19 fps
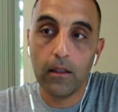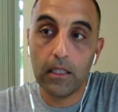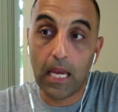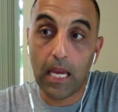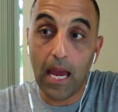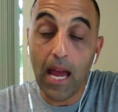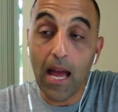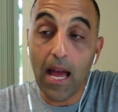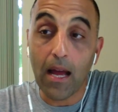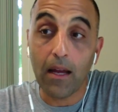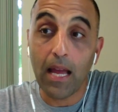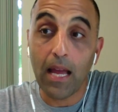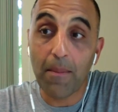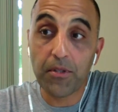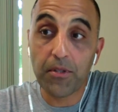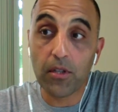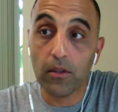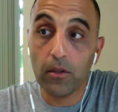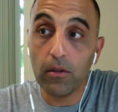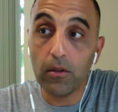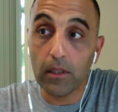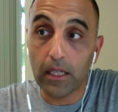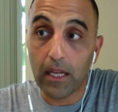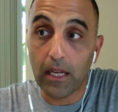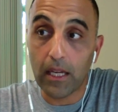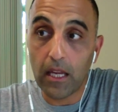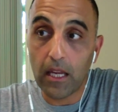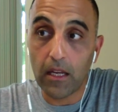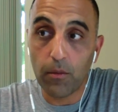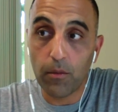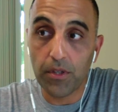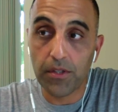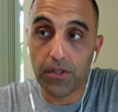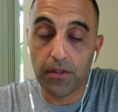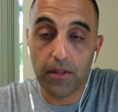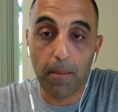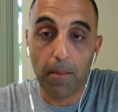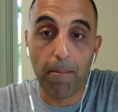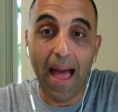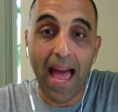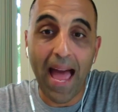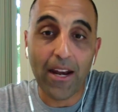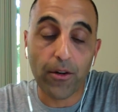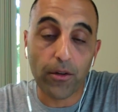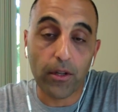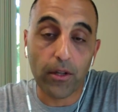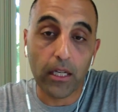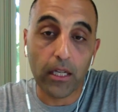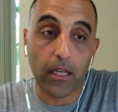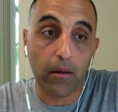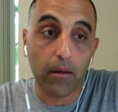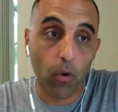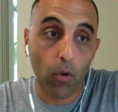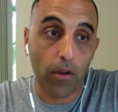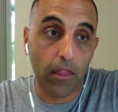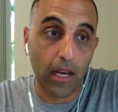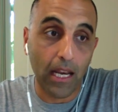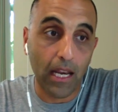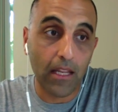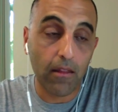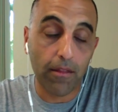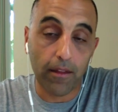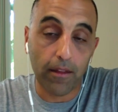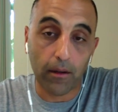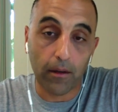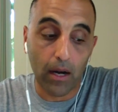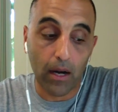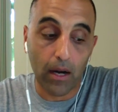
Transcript: Yeah, absolutely. And it was the battery more than anything,